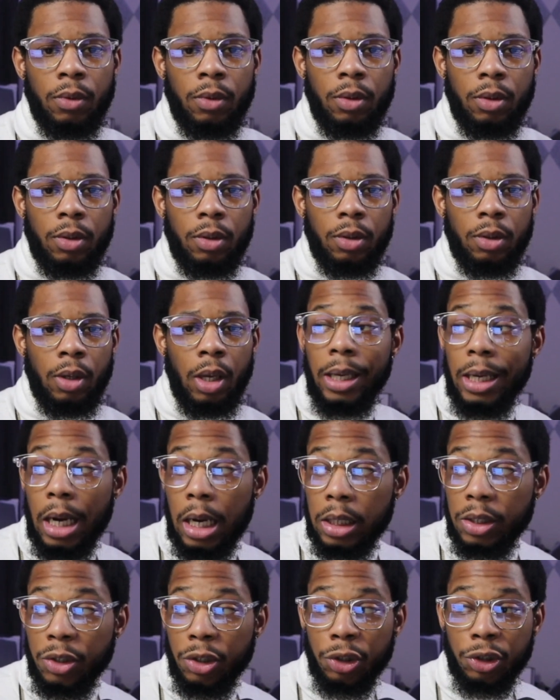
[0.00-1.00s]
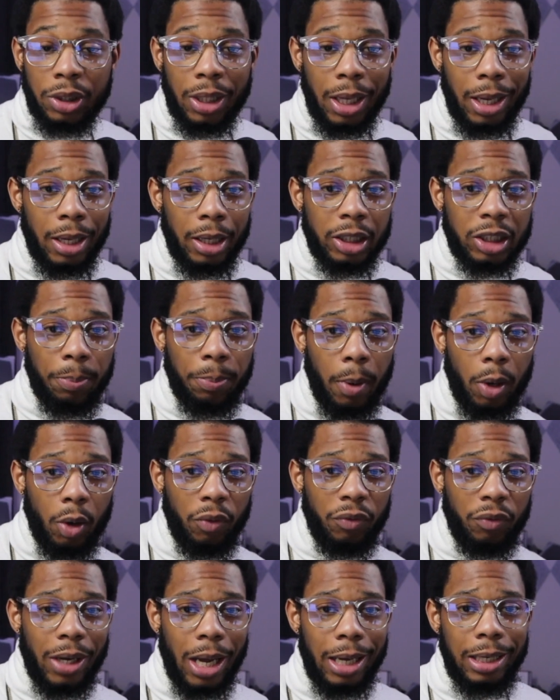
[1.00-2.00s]
He understands both
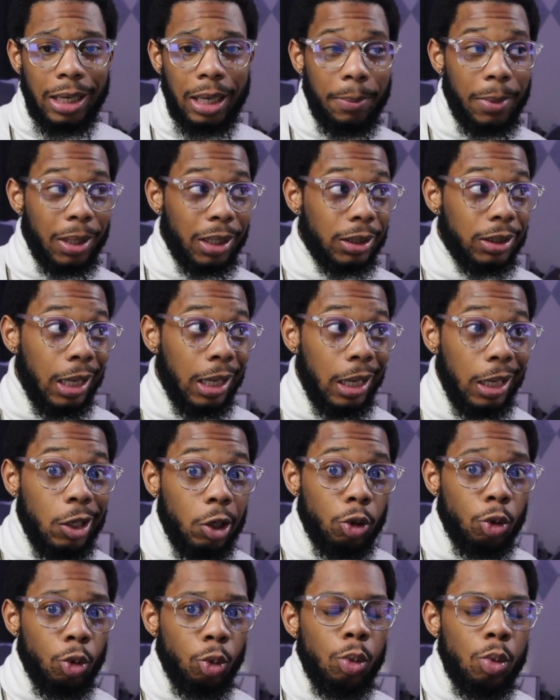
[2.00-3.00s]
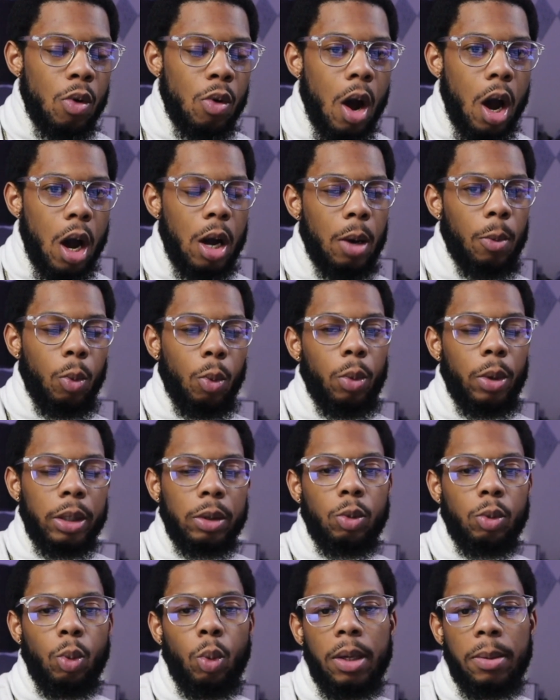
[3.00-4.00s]
dynamics. He grew up with
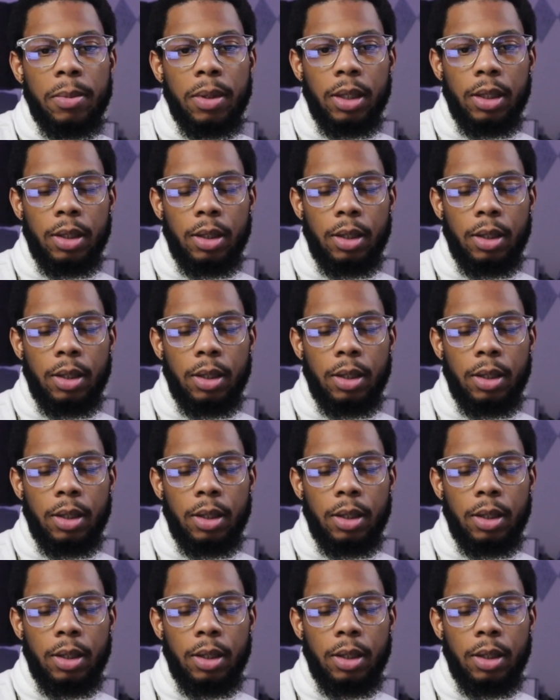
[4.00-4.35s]
women